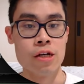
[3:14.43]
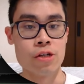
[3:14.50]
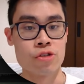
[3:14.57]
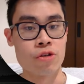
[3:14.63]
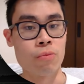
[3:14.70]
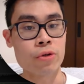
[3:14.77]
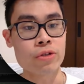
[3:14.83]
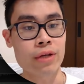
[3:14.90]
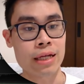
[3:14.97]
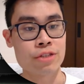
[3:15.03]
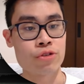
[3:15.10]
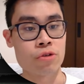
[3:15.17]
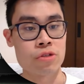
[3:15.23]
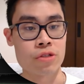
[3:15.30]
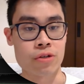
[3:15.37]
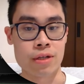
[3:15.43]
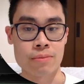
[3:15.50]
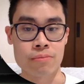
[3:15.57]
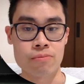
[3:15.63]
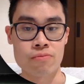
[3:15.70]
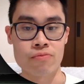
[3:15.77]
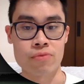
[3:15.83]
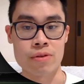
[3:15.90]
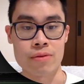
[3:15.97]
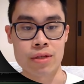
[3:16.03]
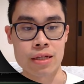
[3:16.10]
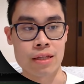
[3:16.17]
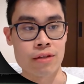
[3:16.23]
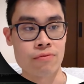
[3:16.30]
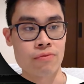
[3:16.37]
So what you can do is you can
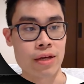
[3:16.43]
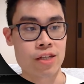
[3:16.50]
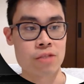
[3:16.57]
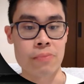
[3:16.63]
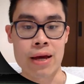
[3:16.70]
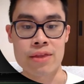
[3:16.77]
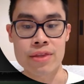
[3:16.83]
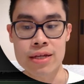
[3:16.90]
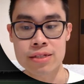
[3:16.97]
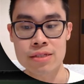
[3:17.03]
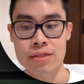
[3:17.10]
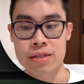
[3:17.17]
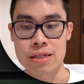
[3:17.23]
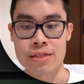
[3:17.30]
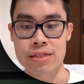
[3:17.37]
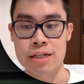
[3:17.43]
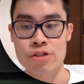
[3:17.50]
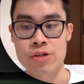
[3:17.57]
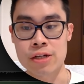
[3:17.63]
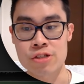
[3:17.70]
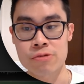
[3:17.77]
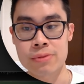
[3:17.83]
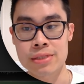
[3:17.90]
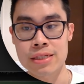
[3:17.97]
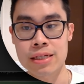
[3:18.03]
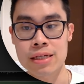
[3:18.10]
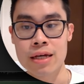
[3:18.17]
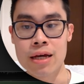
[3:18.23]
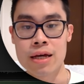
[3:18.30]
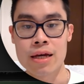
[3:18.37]
kind of expand this inside
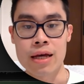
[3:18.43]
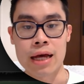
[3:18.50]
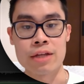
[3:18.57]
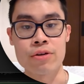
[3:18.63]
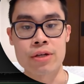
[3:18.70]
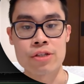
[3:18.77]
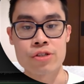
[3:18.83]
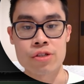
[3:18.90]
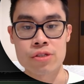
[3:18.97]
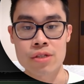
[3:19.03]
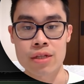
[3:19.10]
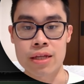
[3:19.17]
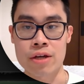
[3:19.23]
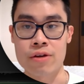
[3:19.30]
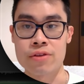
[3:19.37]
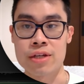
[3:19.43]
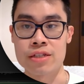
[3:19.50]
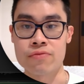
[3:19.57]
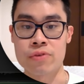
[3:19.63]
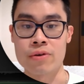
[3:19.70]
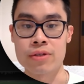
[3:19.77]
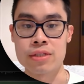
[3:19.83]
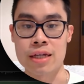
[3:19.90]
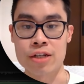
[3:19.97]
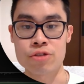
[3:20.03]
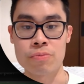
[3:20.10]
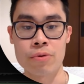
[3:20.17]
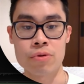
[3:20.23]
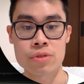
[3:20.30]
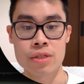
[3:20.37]
ChatGPT, and you can just click on this fill in
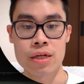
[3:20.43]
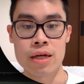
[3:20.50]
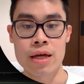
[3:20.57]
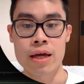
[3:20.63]
dashboard,